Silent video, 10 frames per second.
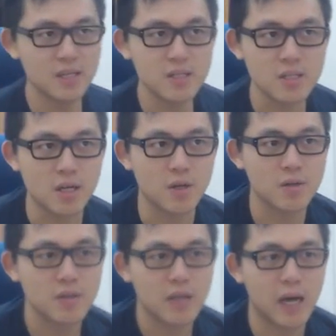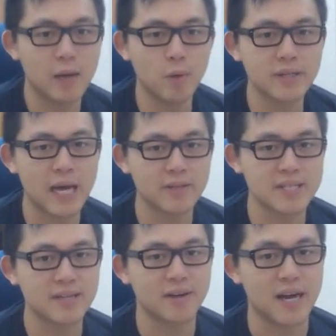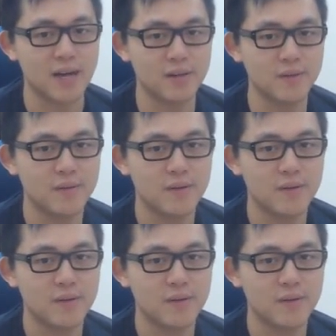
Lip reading: So, I won't count this card out,